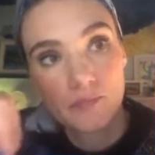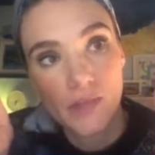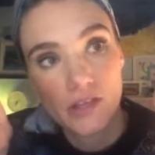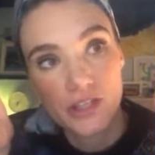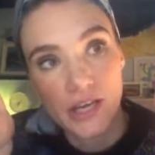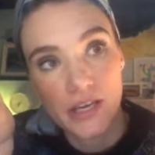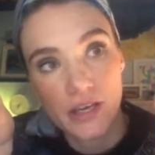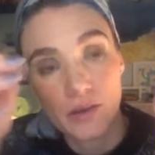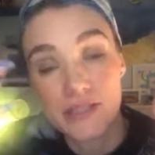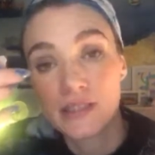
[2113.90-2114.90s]
shining, you
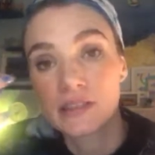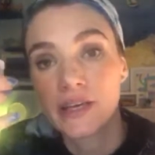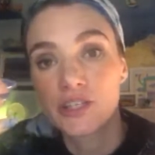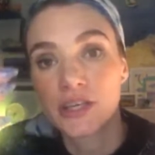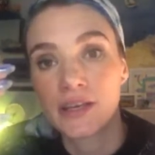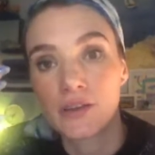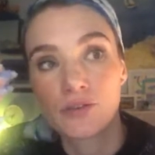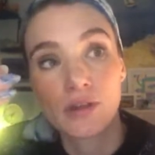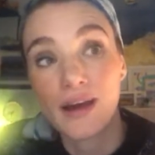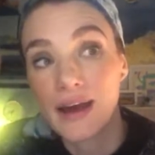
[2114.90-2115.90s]
can see the light shining through the
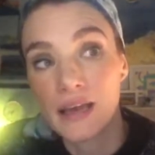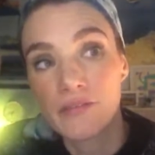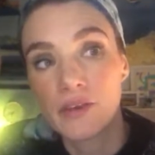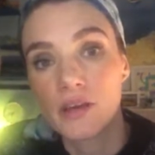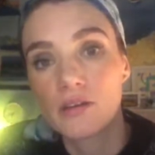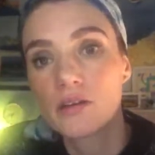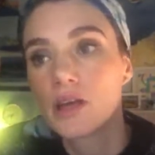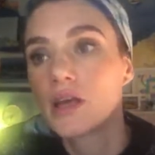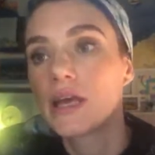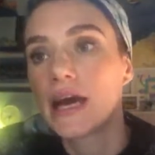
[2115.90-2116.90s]
eye of the needle,
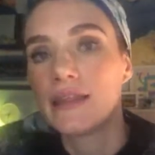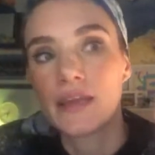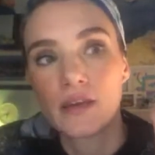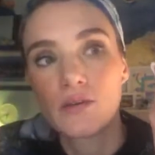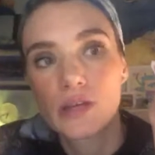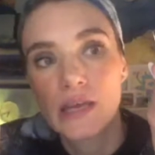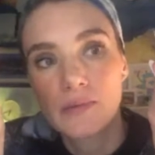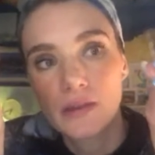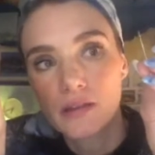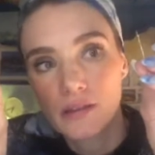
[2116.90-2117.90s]
and then keep
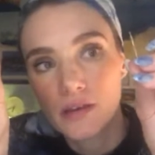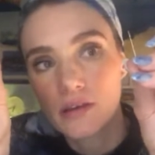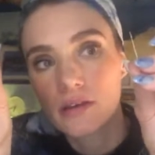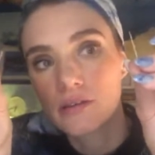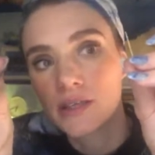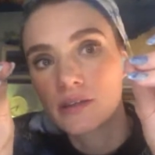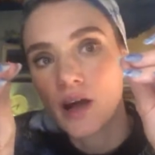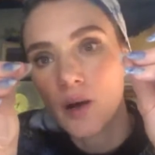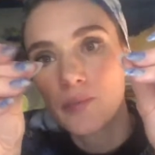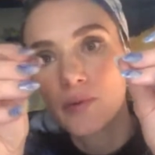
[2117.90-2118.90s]
the needle
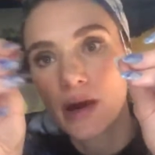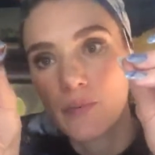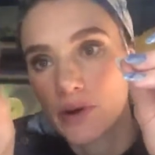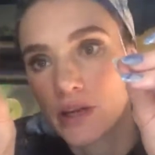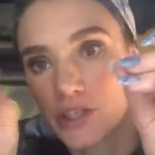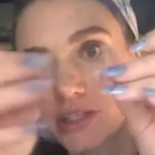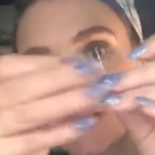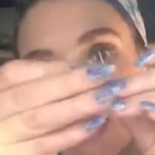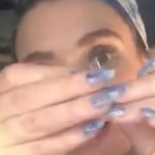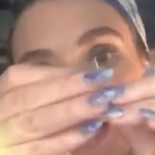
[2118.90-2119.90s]
up, and we're going to just
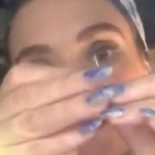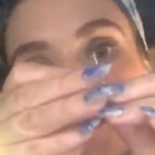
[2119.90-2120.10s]
guide